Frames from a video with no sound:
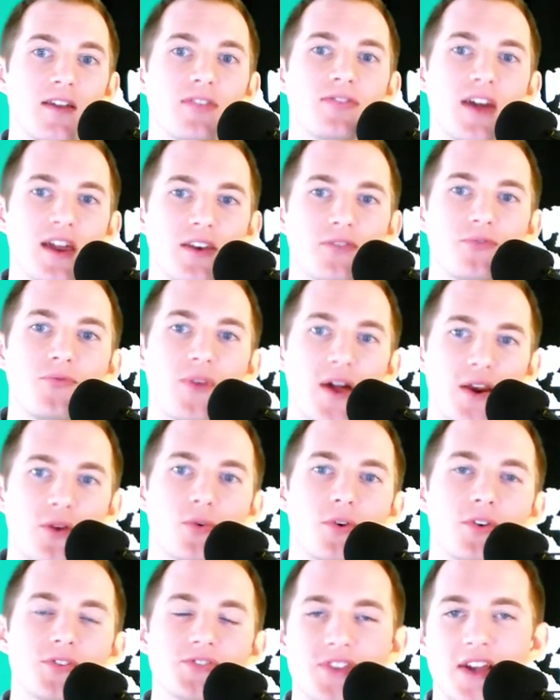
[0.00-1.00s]
than
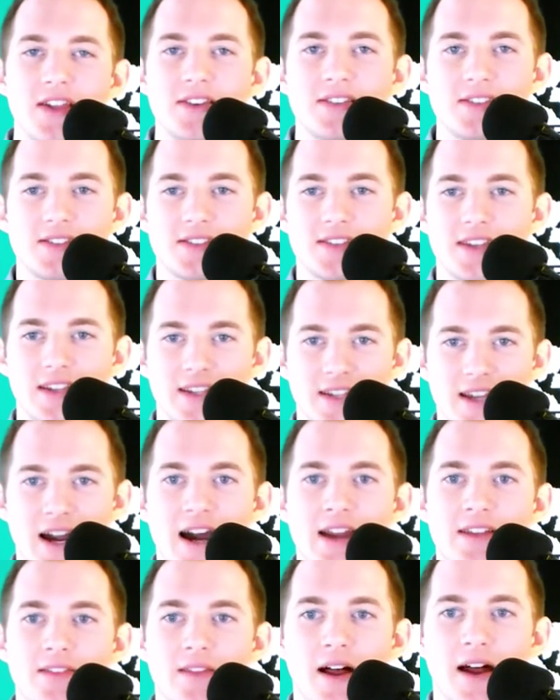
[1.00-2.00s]
federal sentencing
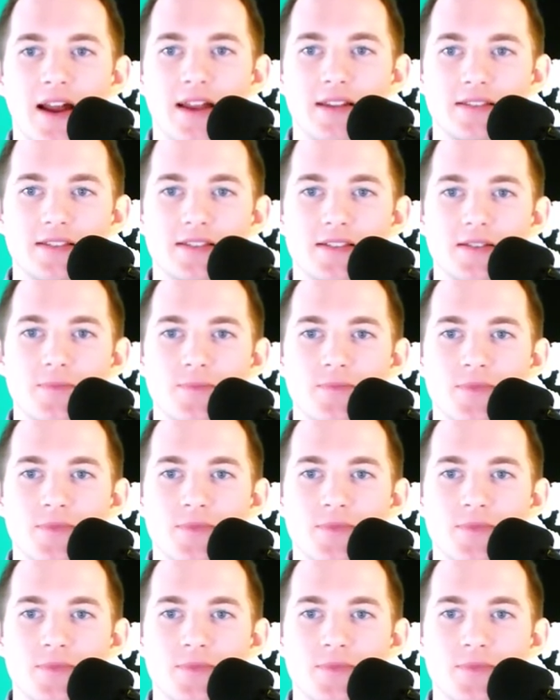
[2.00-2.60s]
guidelines.